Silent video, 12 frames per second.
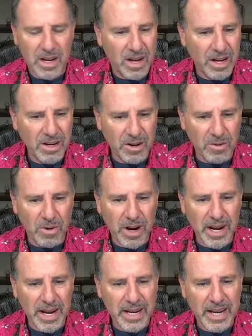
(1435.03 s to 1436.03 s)
I don't know
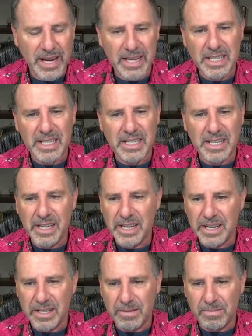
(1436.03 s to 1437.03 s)
why I can't
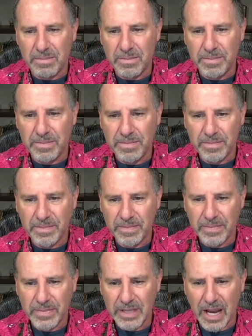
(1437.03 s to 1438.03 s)
see. I
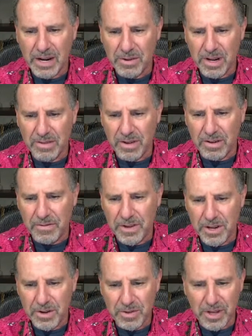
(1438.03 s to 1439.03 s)
don't have a
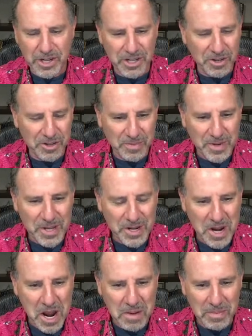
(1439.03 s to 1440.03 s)
view that shows me the
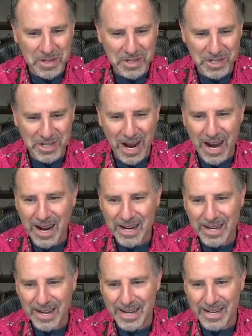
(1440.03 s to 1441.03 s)
name of the
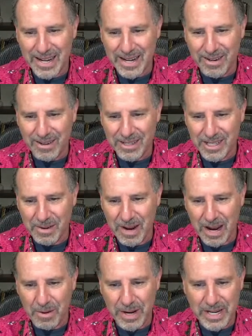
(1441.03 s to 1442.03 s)
stock and then also
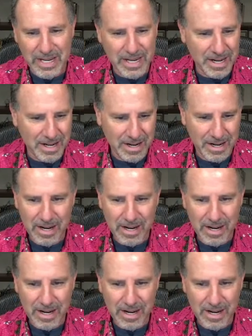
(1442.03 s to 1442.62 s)
how it did.